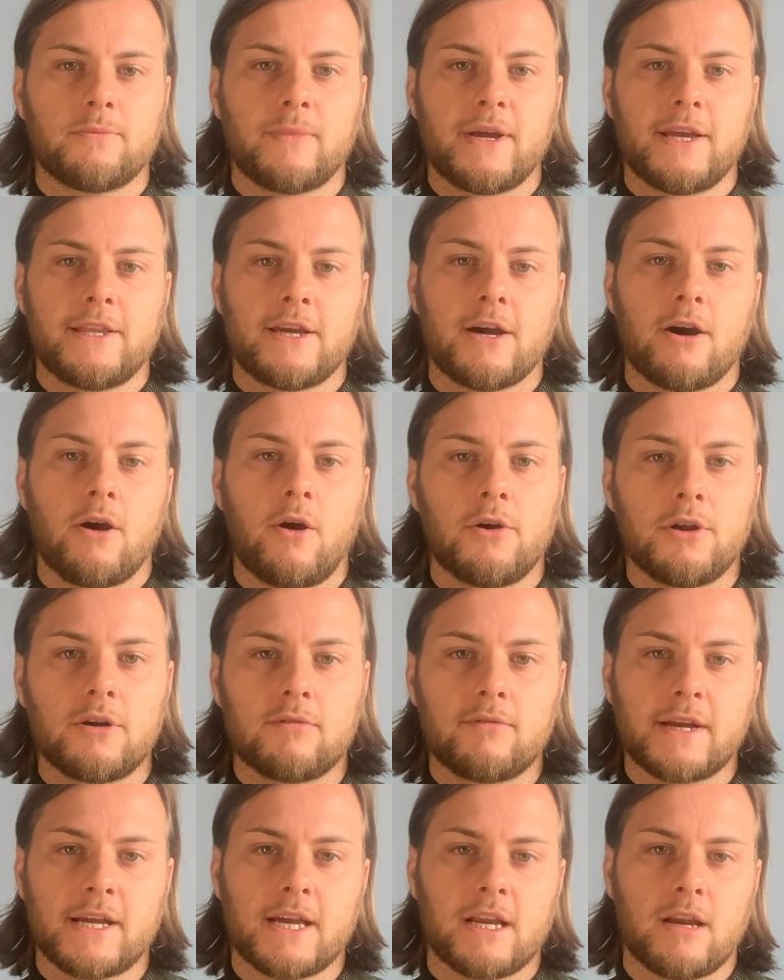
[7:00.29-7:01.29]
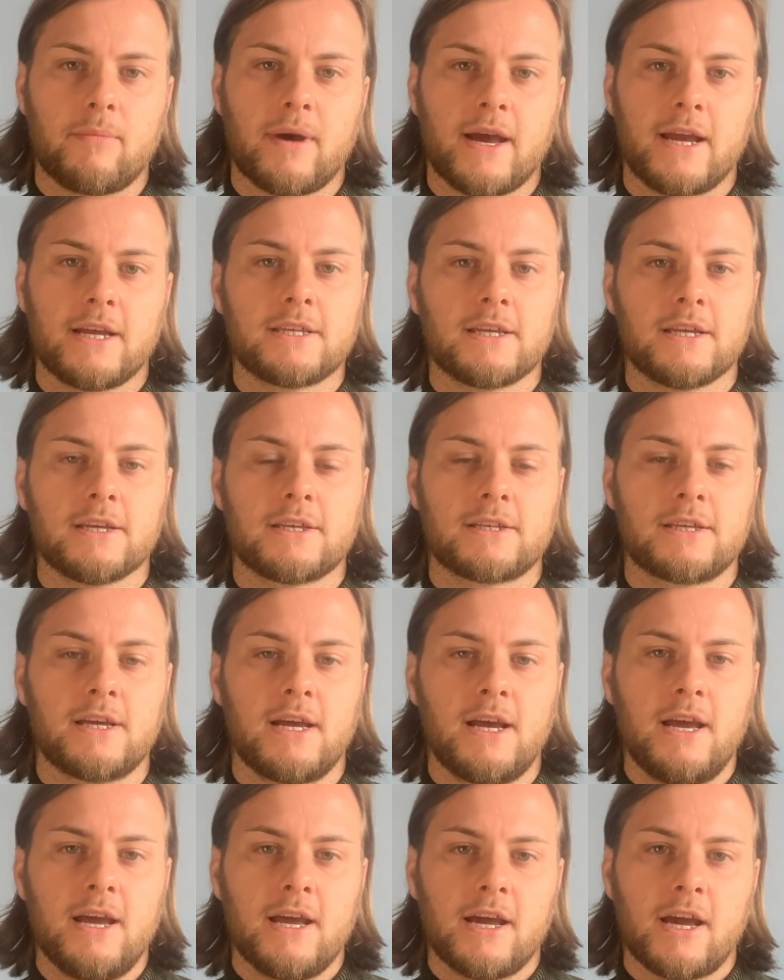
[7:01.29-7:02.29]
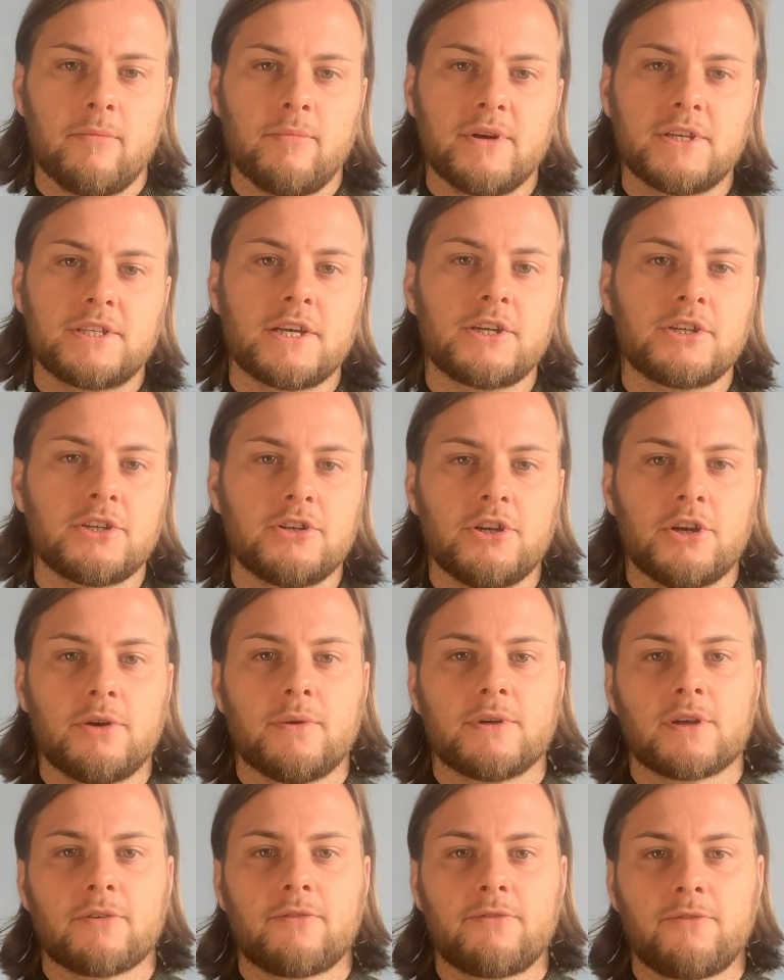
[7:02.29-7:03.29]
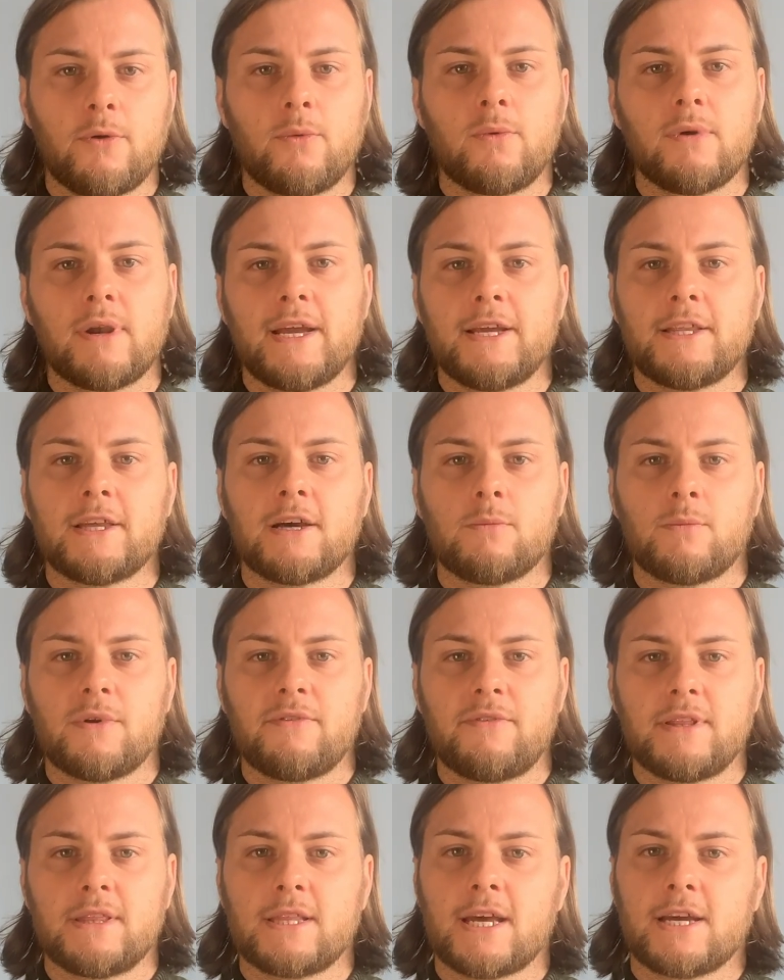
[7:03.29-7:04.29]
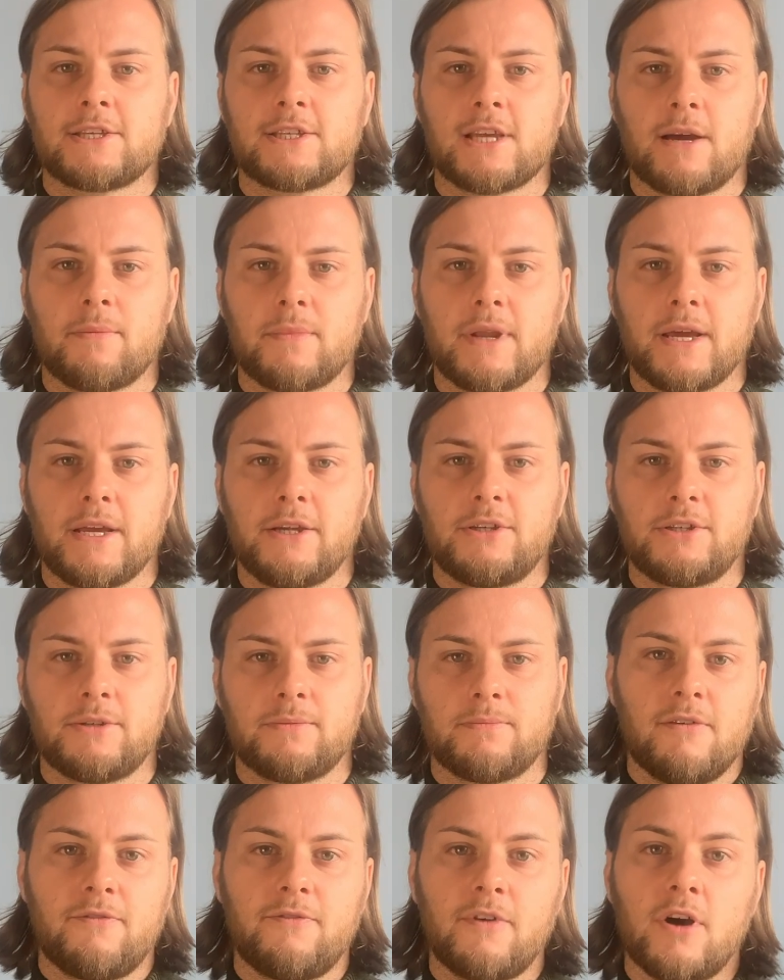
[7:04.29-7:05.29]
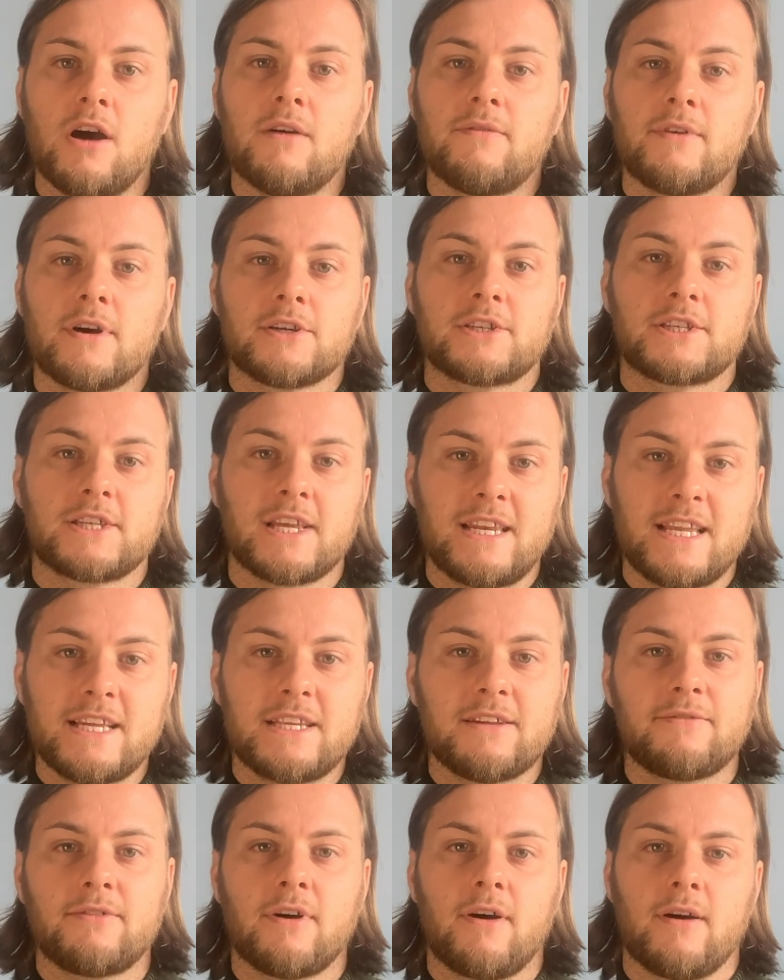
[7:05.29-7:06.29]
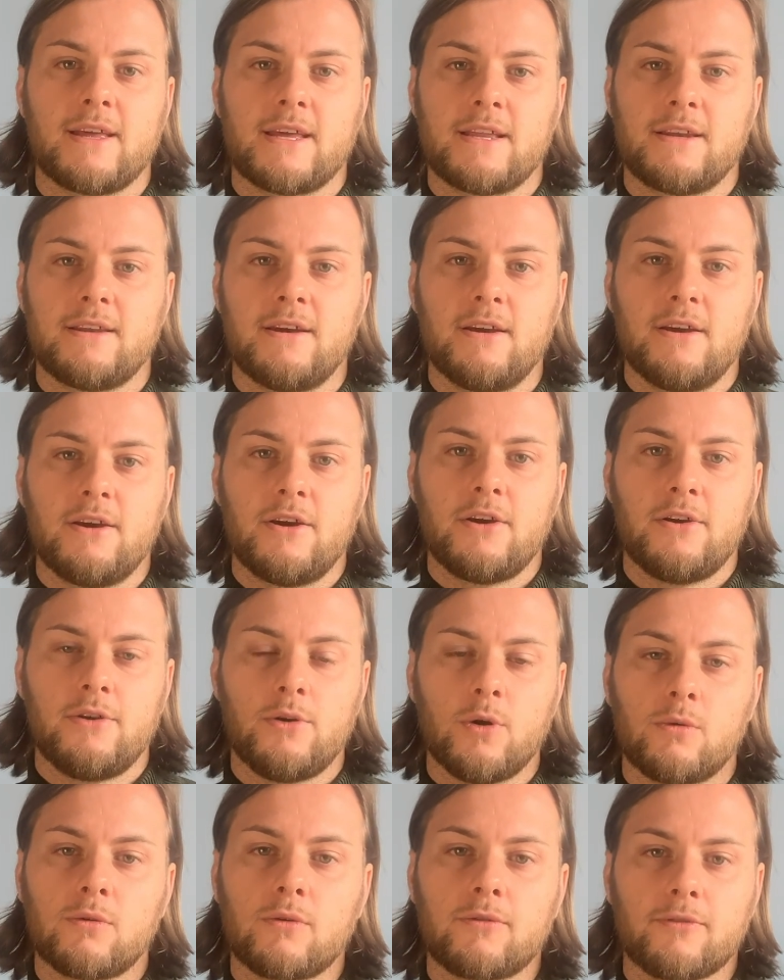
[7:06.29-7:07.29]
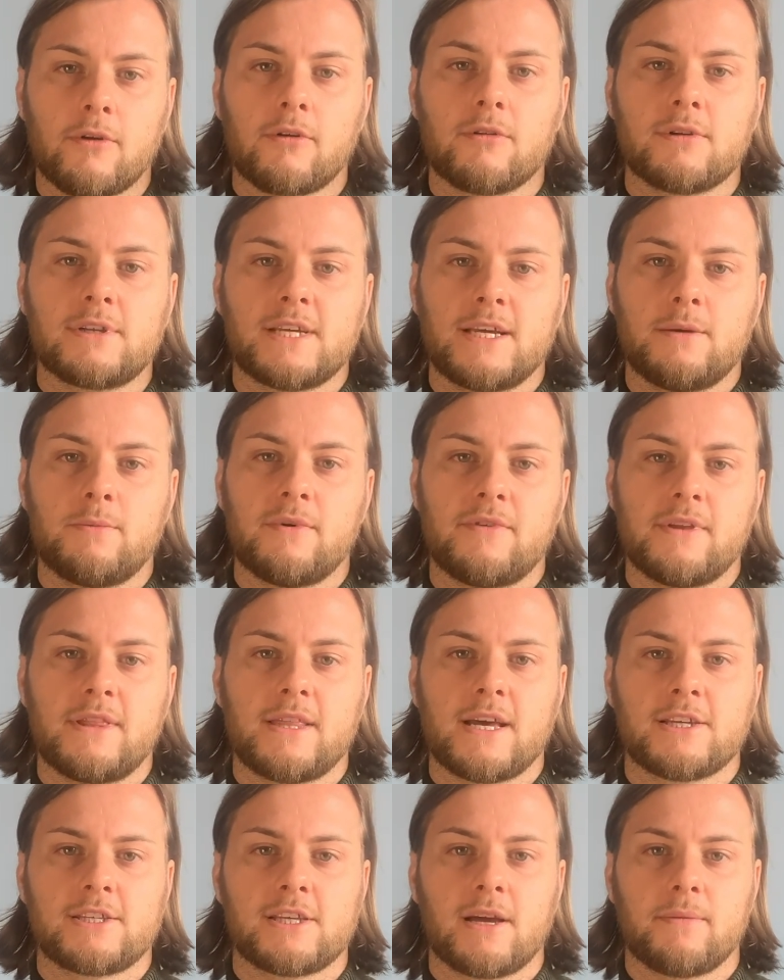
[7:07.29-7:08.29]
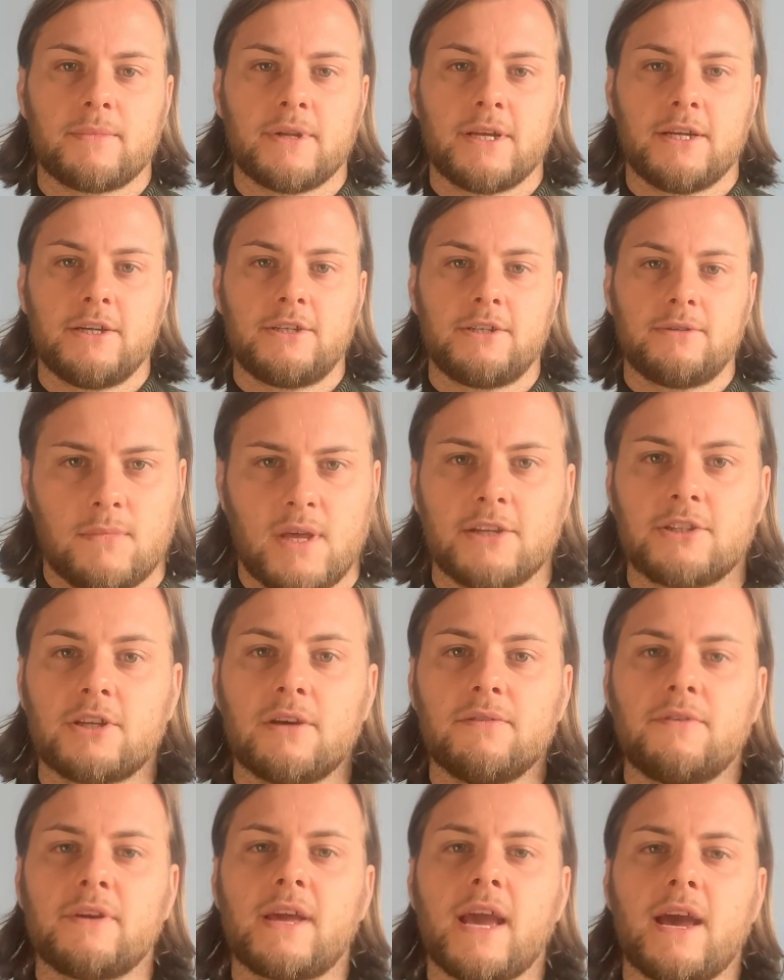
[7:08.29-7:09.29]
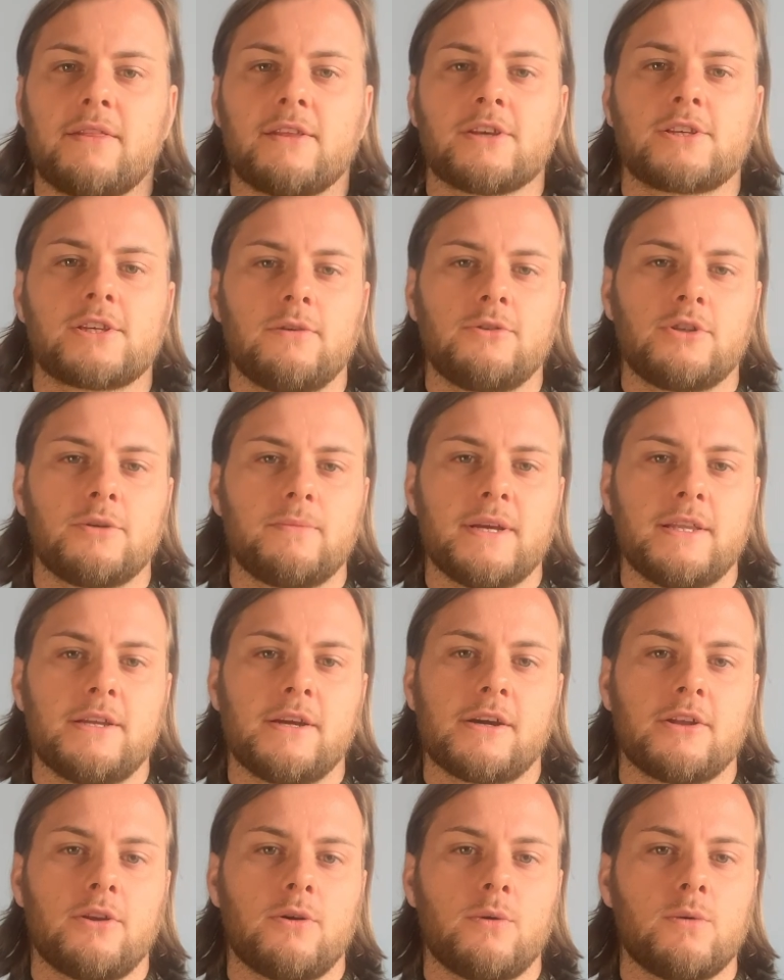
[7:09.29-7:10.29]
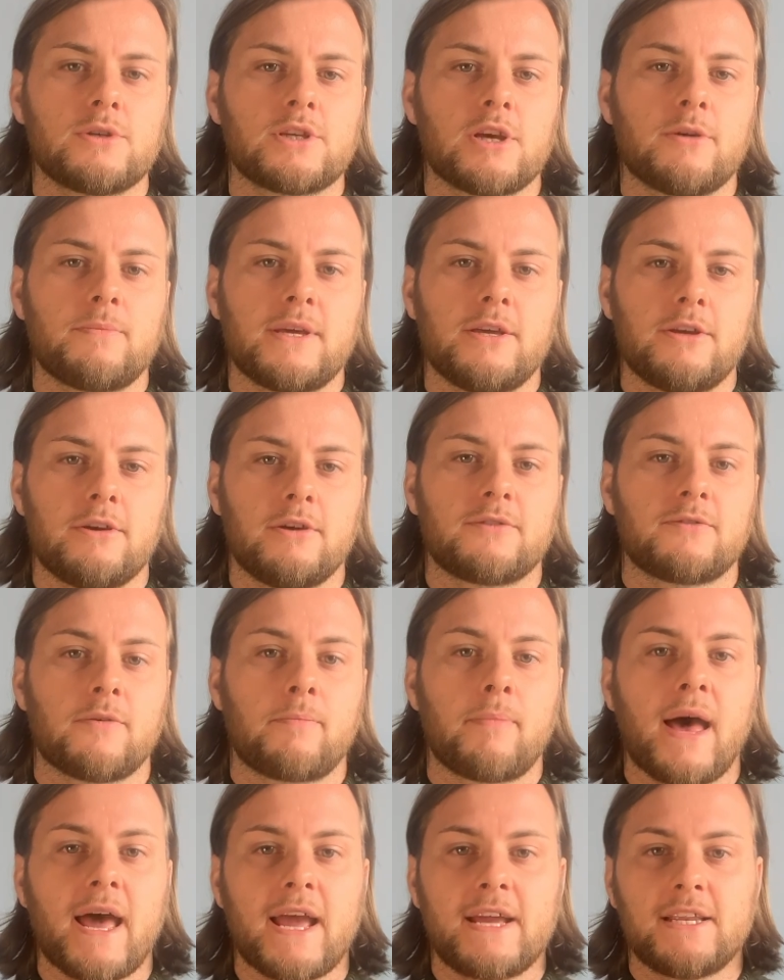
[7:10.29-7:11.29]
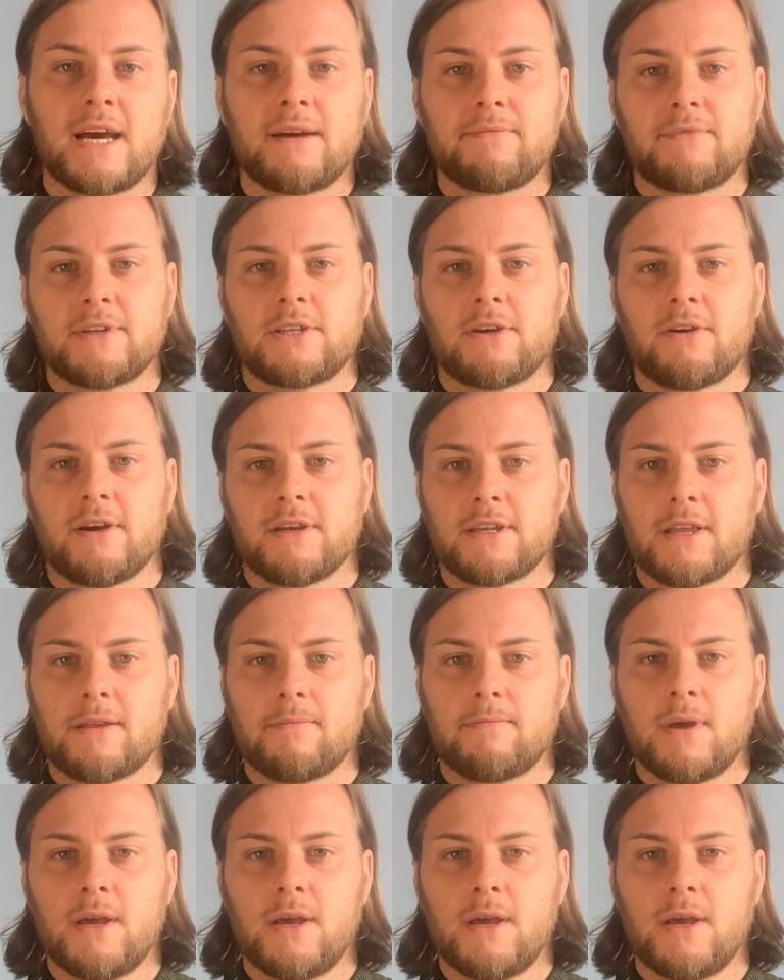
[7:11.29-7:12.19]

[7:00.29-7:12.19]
media on a regular basis can position you as a thought leader within that sub niche, further solidifying your authority within that sub niche. And don't forget that social media can also be used for paid advertising.